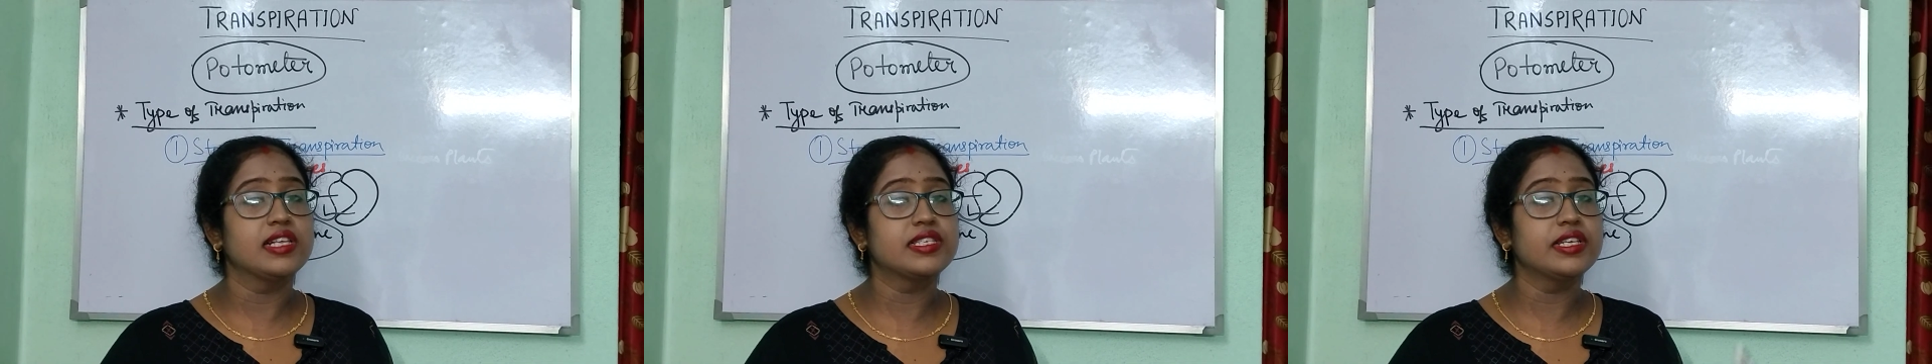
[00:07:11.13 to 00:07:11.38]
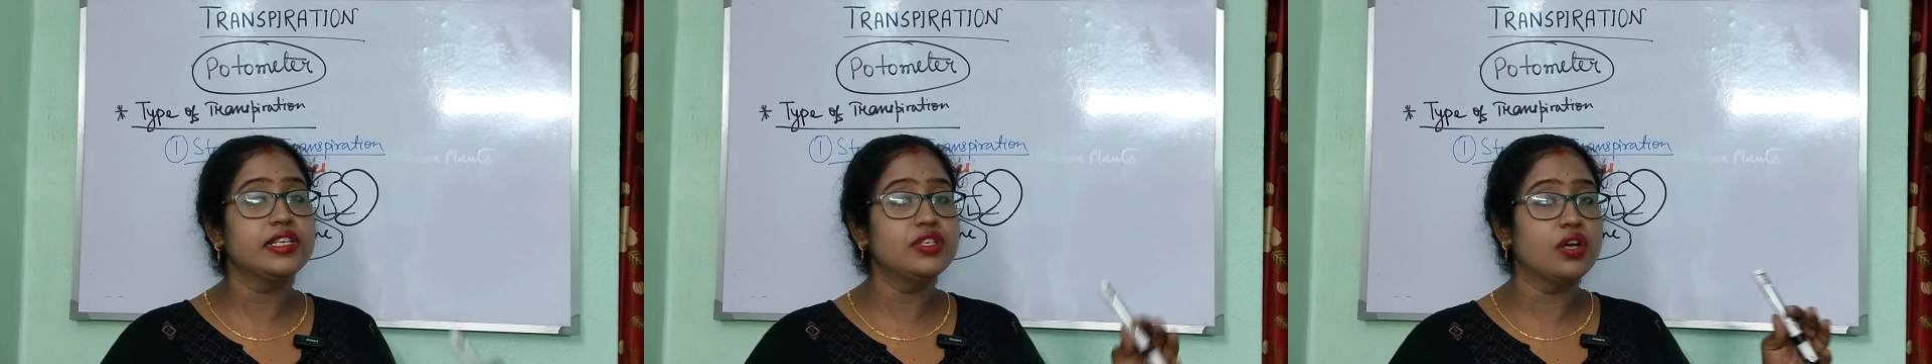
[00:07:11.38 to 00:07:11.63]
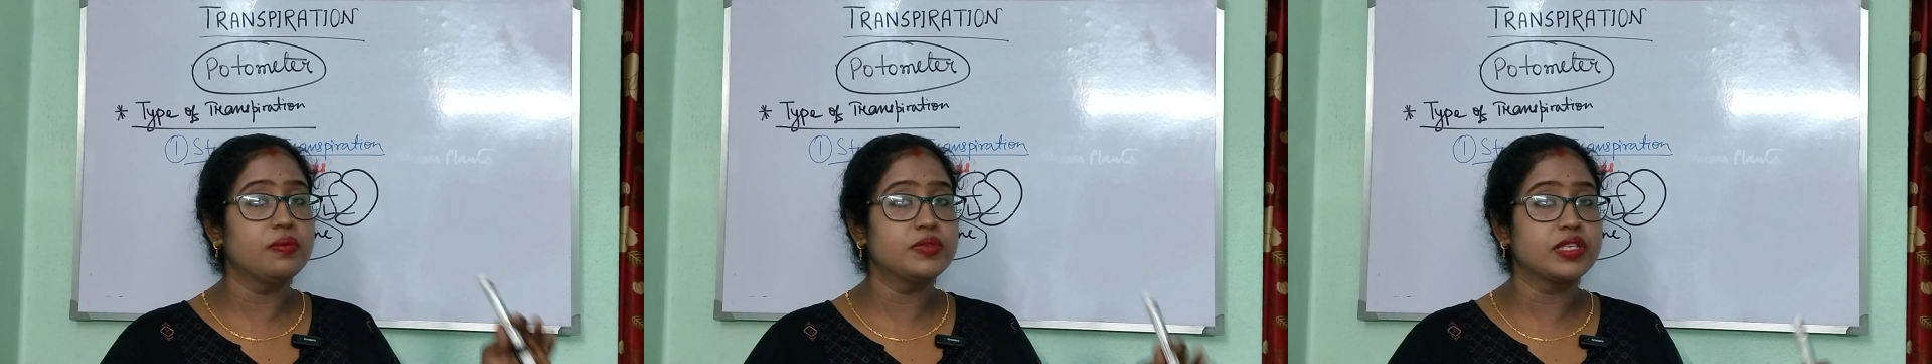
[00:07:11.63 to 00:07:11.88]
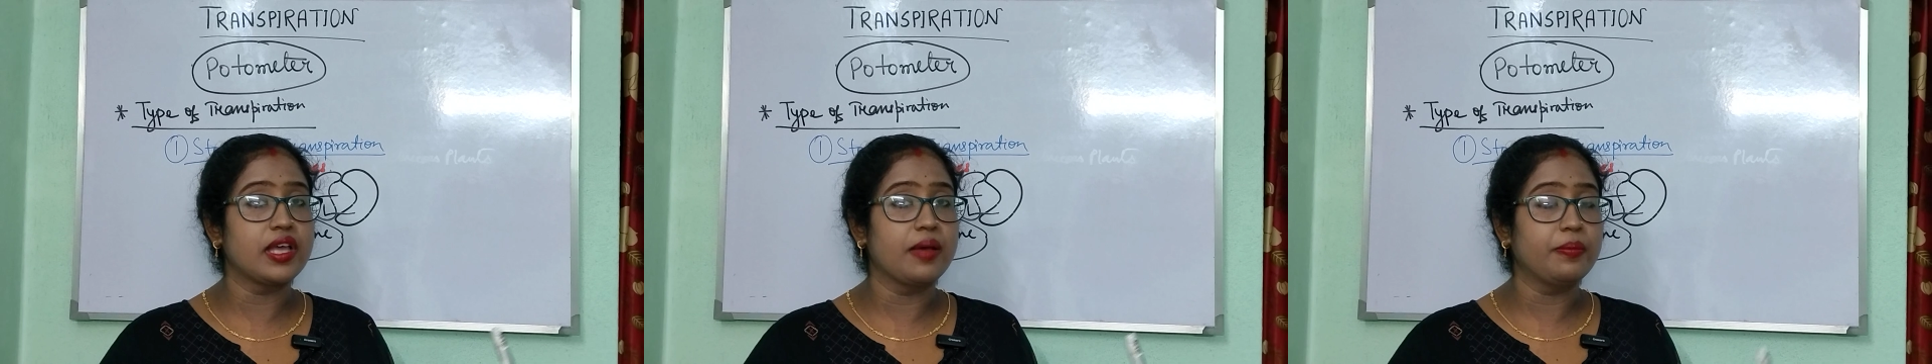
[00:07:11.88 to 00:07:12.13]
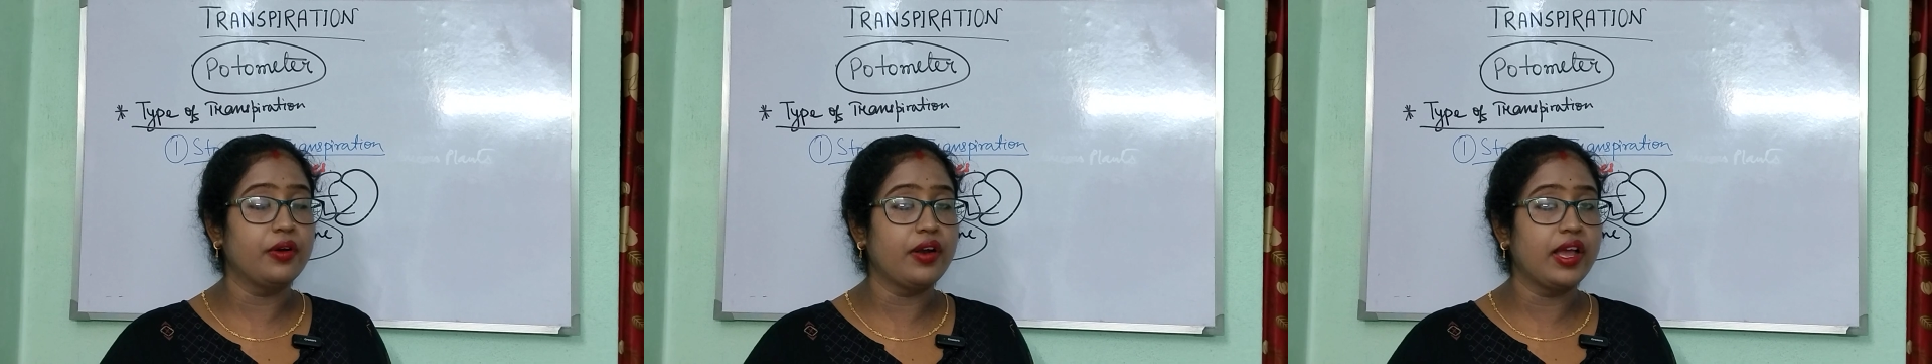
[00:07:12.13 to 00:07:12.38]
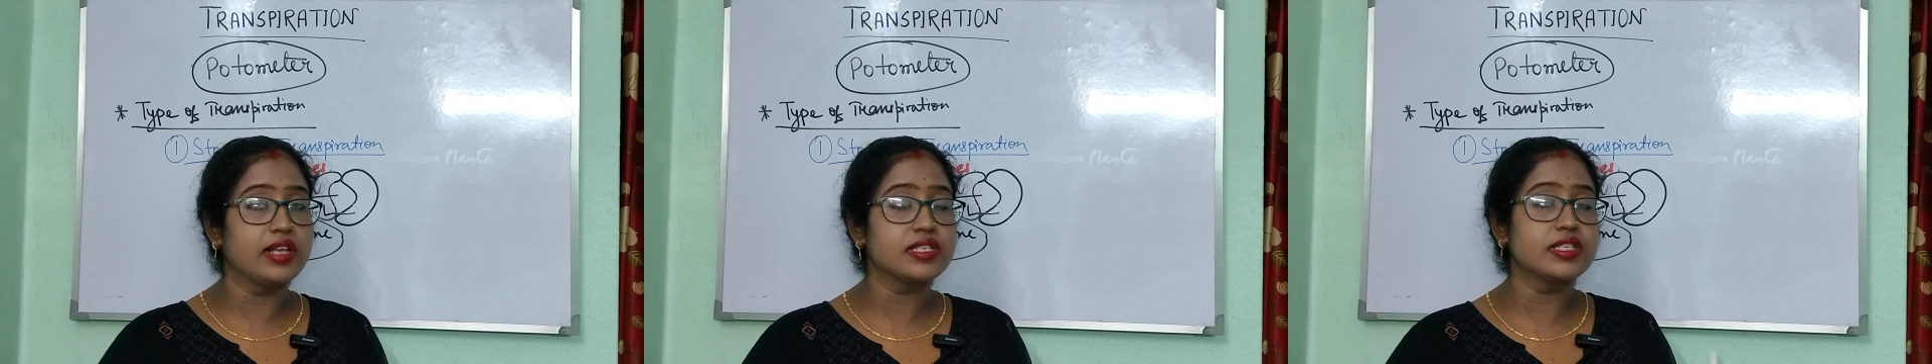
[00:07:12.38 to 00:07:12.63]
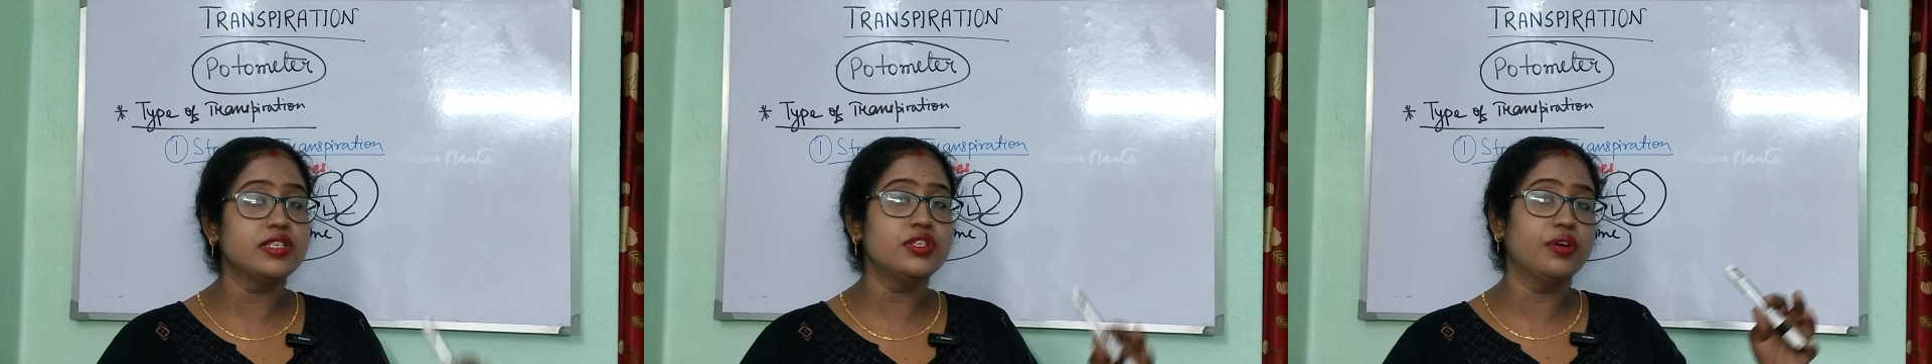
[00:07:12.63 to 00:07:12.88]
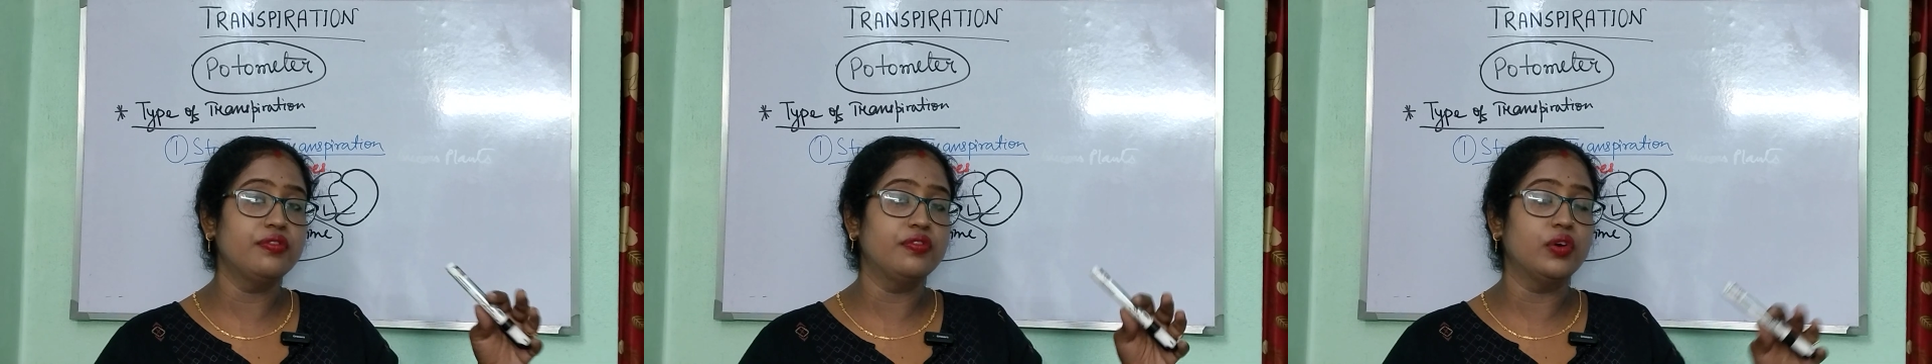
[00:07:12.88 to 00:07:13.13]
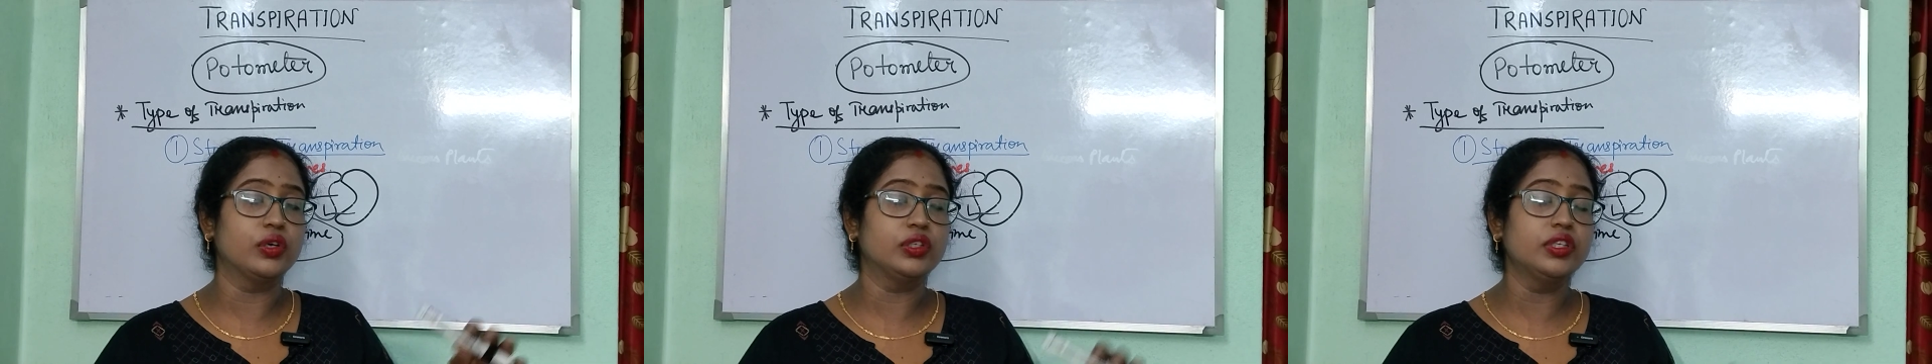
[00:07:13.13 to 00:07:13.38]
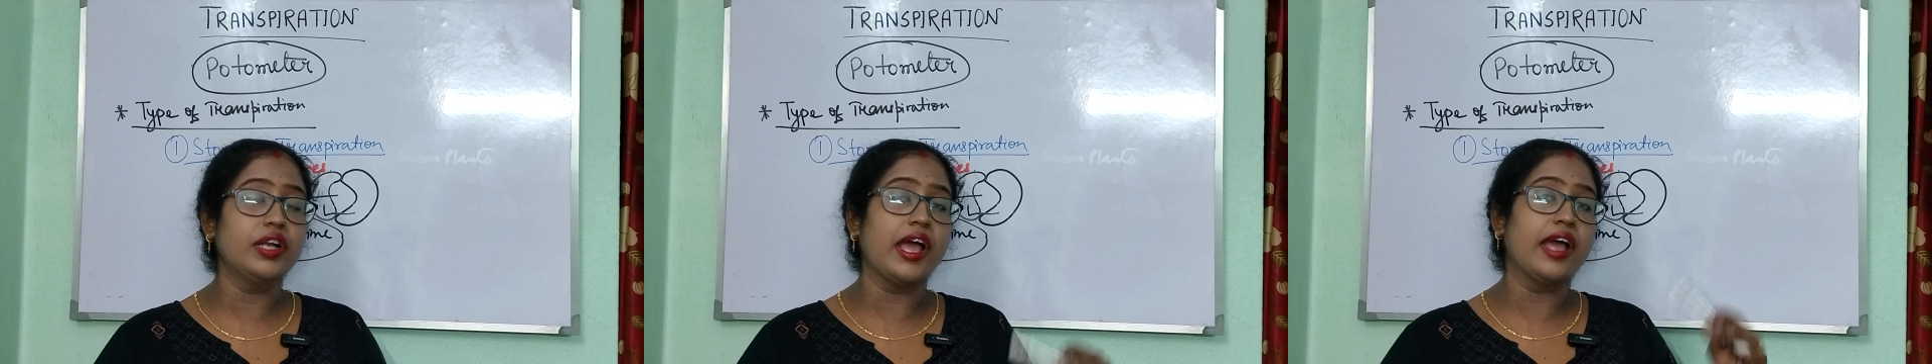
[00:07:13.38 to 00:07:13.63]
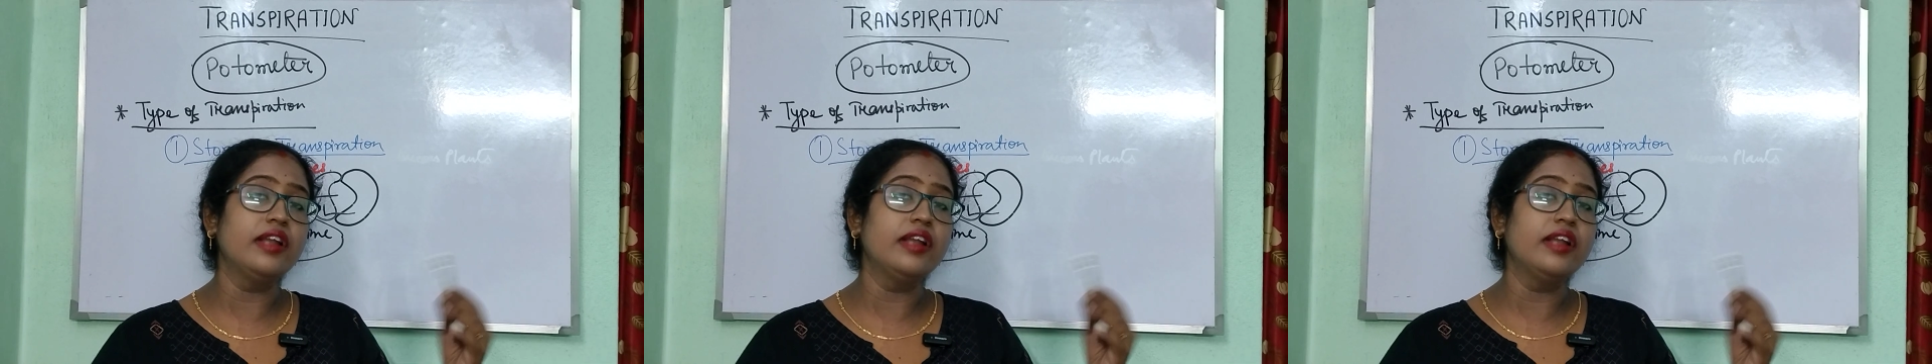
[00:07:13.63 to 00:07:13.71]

ascent of sap or ascent of water